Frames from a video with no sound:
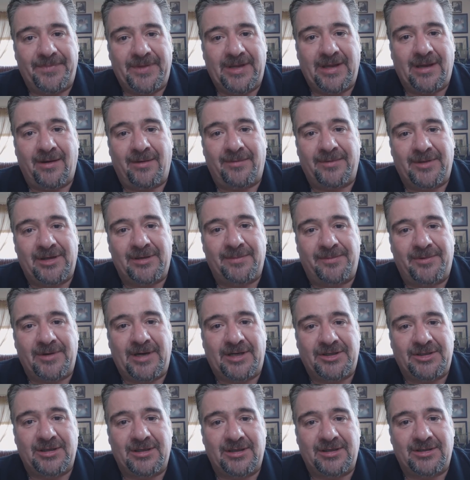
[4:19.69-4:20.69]
Now, the
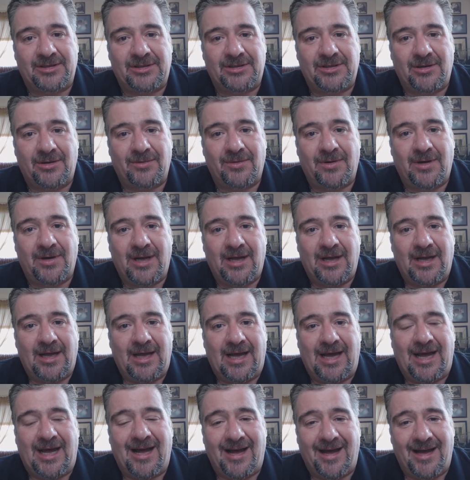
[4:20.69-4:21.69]
depression is so
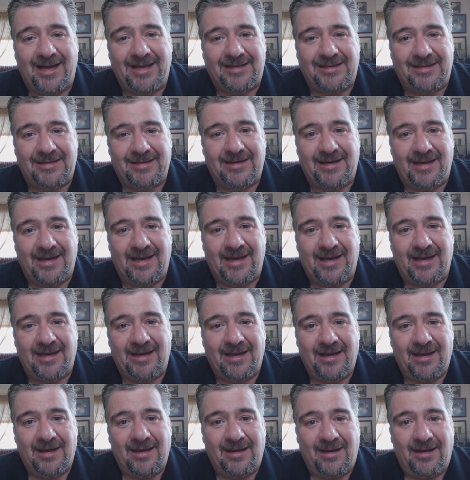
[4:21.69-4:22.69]
high
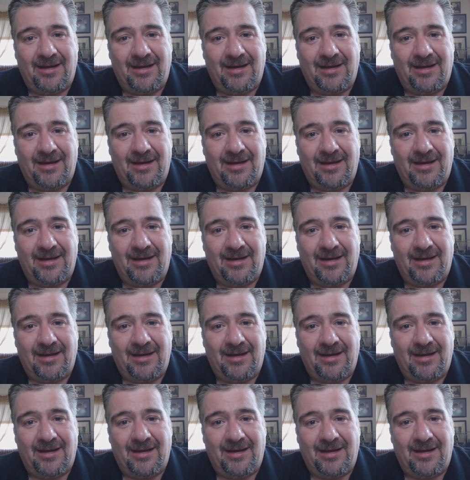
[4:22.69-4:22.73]
today.